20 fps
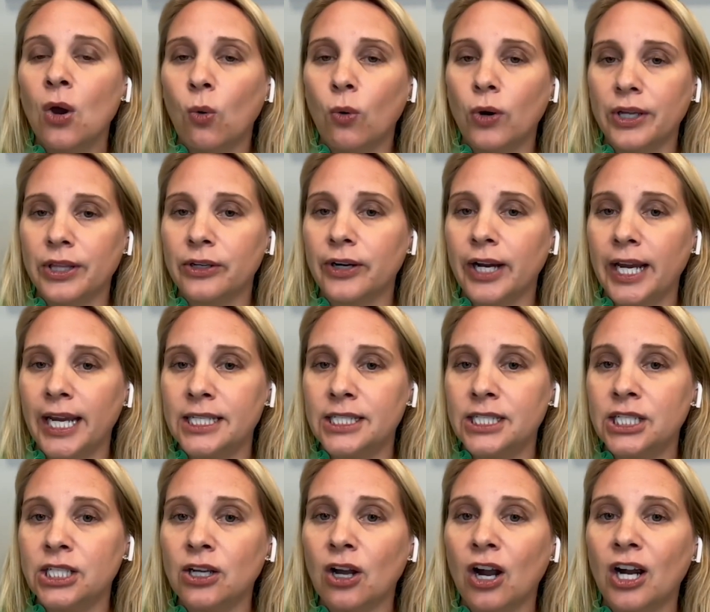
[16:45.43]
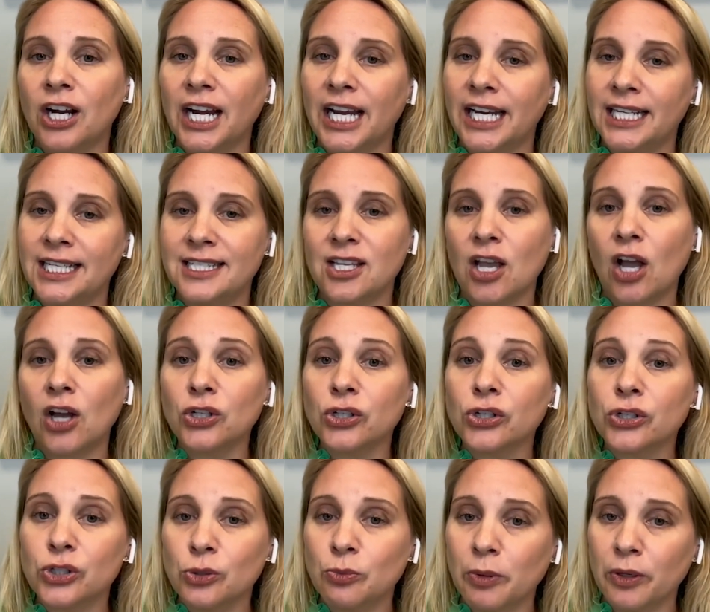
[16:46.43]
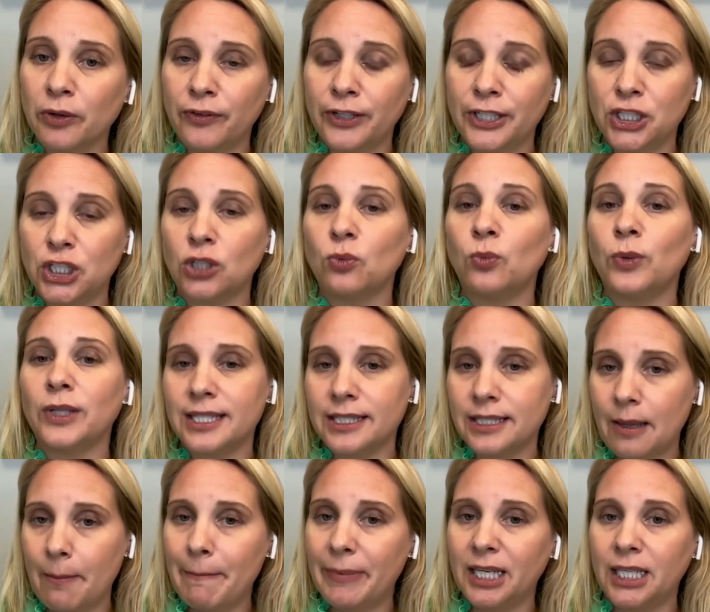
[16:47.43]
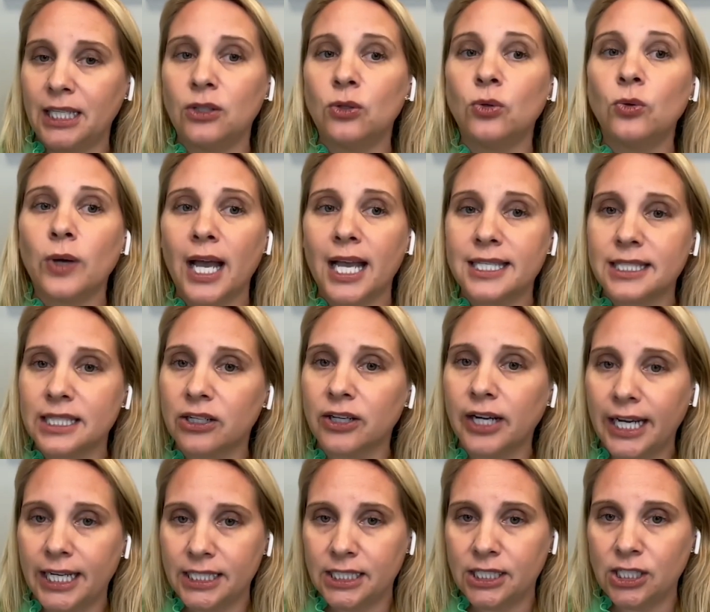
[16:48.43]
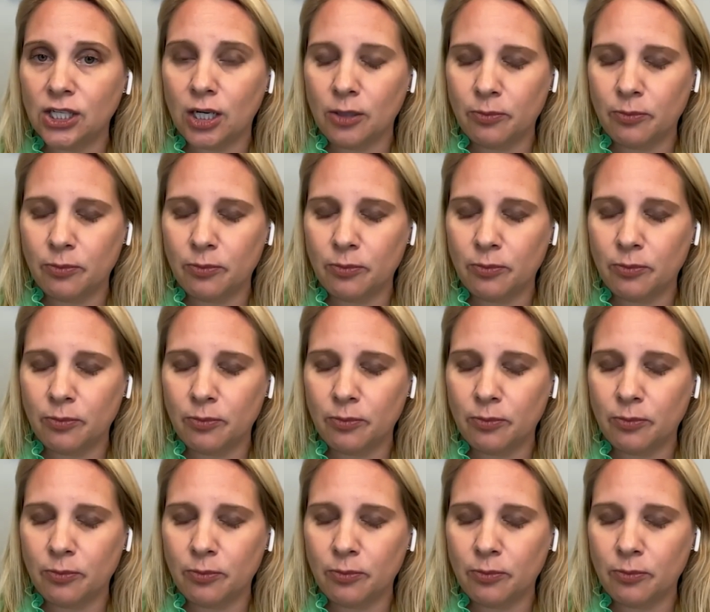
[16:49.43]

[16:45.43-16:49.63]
or their ATR and is under supervision with somebody who has their ATR